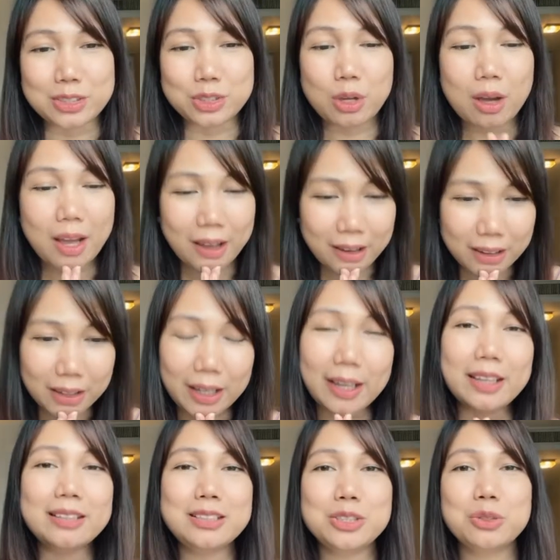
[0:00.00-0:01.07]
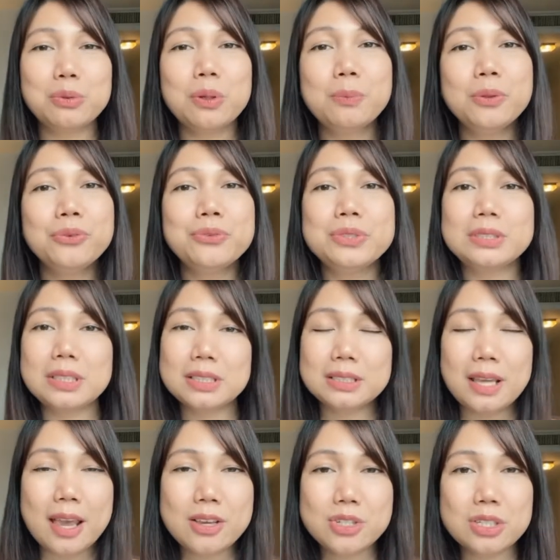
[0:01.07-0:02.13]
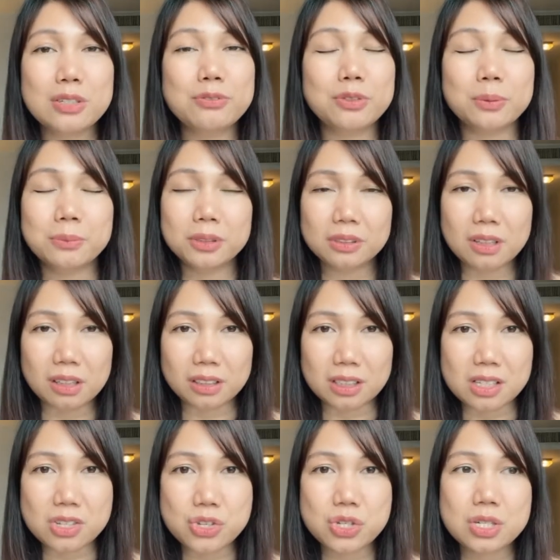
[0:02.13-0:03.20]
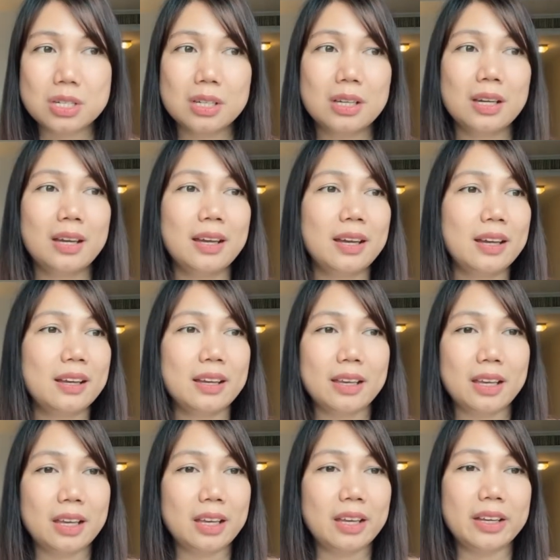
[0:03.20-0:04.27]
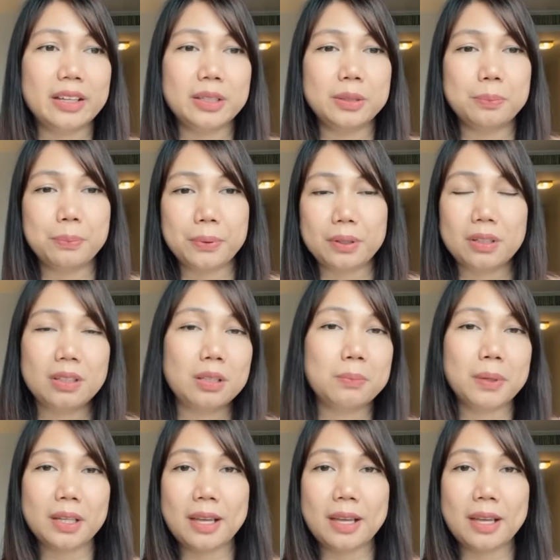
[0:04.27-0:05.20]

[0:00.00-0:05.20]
So I need to remove 6 kg from the luggage and put it in my